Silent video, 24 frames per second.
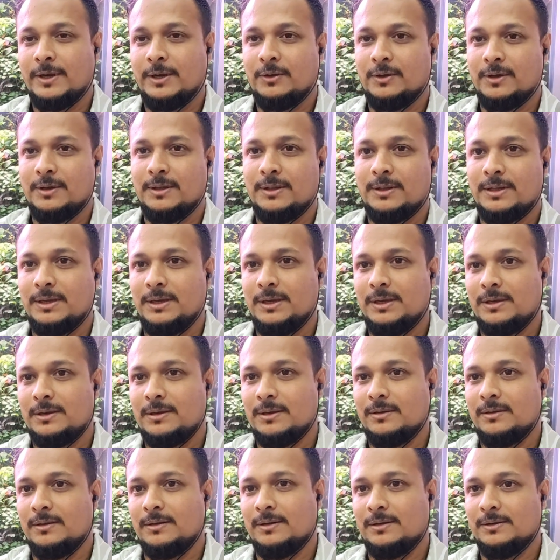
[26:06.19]
That you can see
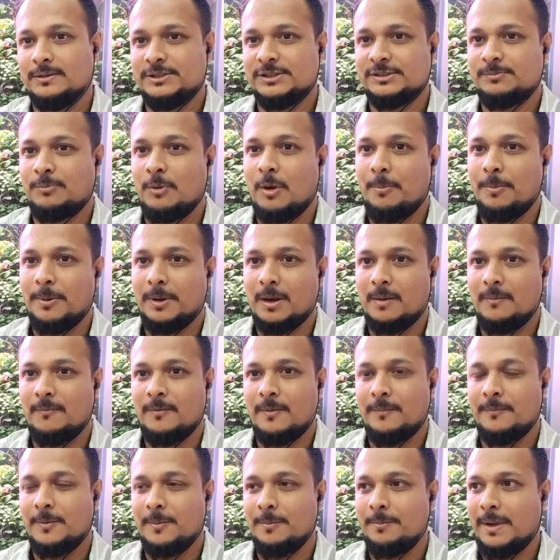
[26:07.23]
it just popping
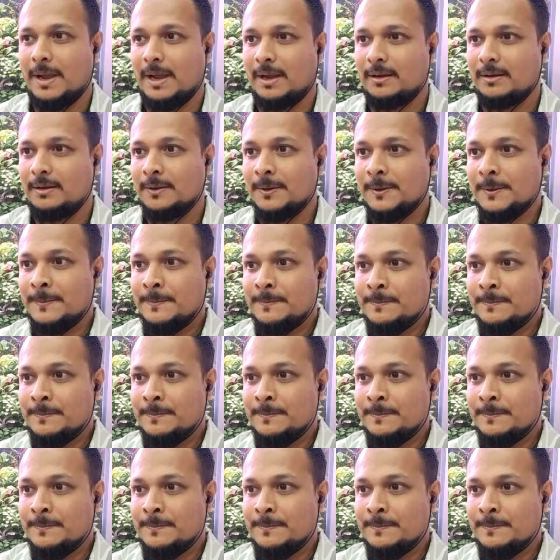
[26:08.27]
up from the back.